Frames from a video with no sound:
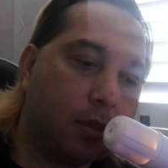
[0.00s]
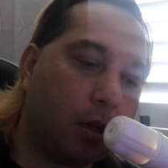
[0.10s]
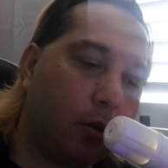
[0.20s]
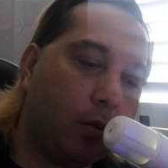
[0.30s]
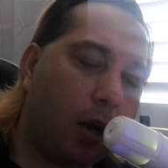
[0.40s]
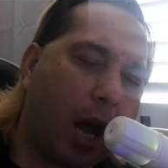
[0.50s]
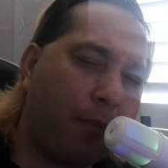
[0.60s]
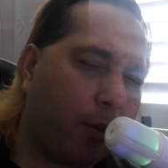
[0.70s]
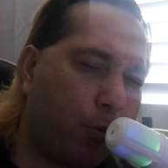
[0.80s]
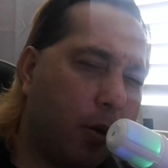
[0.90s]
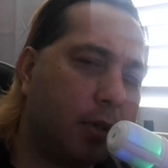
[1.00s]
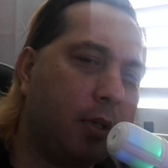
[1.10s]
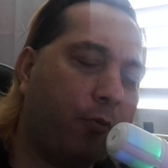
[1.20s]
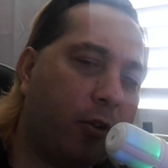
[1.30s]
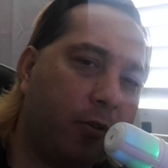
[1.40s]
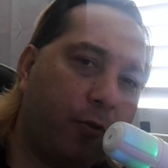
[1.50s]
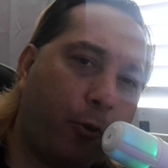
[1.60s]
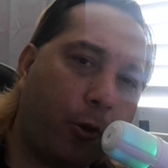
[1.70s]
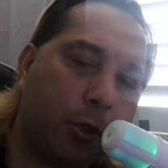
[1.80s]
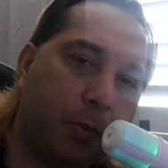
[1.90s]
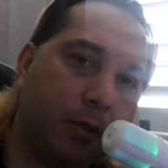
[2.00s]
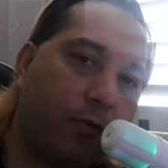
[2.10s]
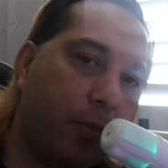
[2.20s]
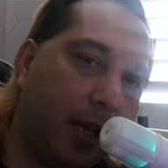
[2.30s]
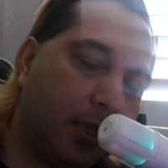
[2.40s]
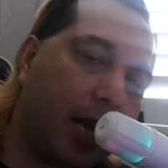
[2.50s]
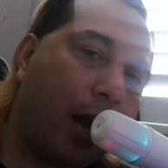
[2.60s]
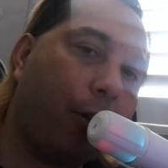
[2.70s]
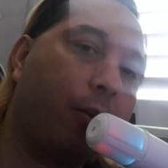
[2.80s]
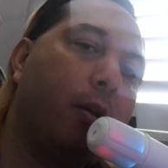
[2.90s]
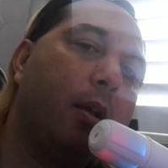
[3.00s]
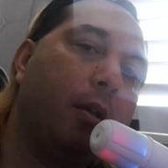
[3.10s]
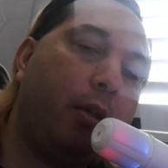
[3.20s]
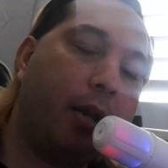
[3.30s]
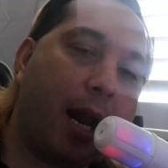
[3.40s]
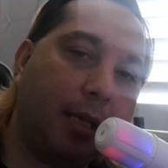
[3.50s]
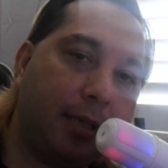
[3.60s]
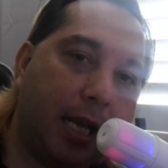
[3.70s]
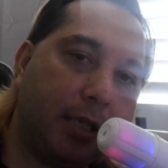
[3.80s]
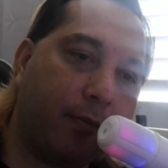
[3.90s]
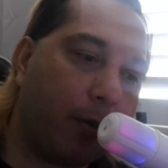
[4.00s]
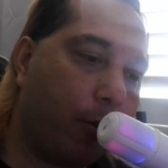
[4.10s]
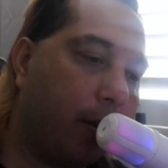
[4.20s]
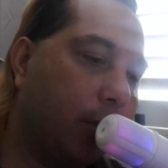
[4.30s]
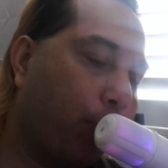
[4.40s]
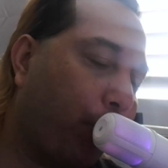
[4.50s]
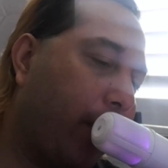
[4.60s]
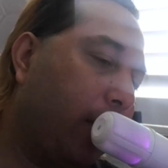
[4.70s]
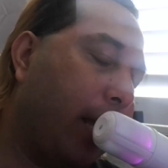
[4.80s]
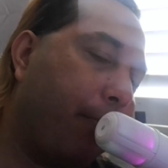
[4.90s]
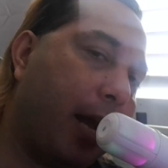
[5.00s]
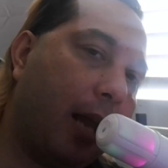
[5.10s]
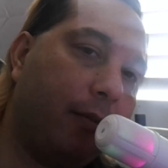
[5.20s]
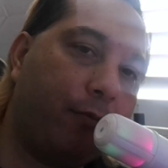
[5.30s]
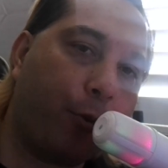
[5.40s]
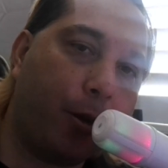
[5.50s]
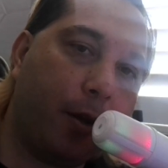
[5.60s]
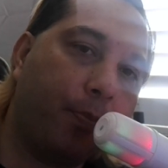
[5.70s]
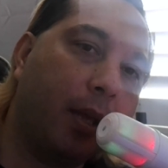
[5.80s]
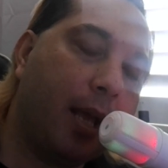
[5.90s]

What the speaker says: So I'm requesting reinforcements from the entire United States of America to reclaim California